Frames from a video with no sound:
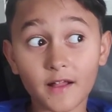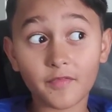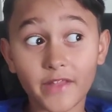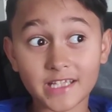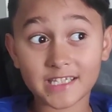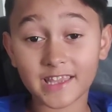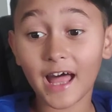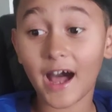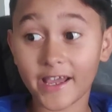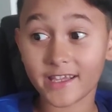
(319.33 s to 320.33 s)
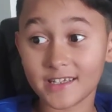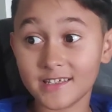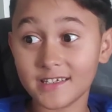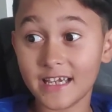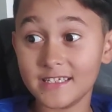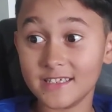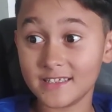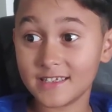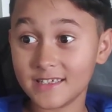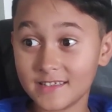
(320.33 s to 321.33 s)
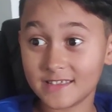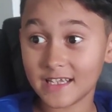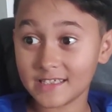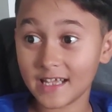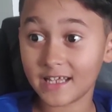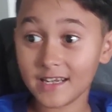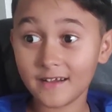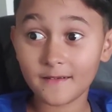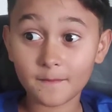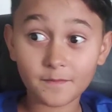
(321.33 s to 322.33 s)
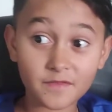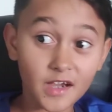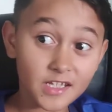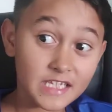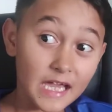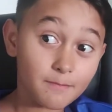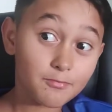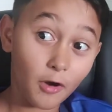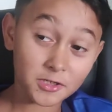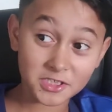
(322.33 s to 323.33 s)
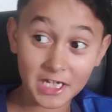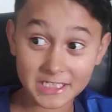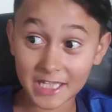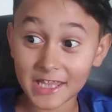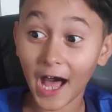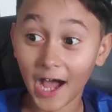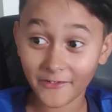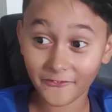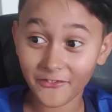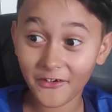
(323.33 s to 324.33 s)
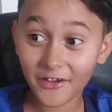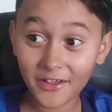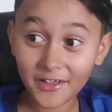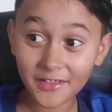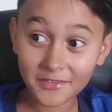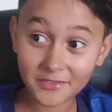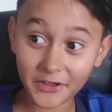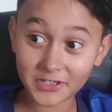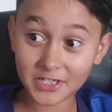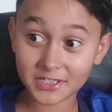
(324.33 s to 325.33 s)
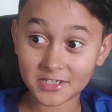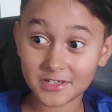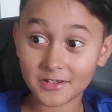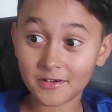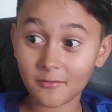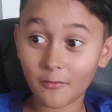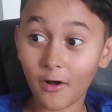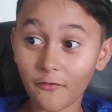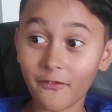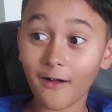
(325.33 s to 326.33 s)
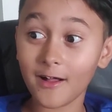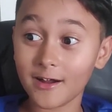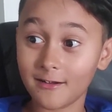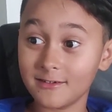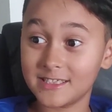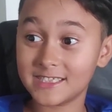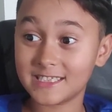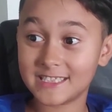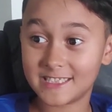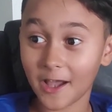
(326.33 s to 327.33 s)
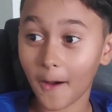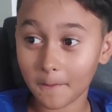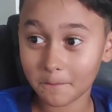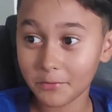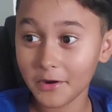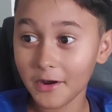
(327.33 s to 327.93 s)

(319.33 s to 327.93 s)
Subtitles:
that's lying to the agent. It says that a dead brush is alive. Then it says, well, false stop.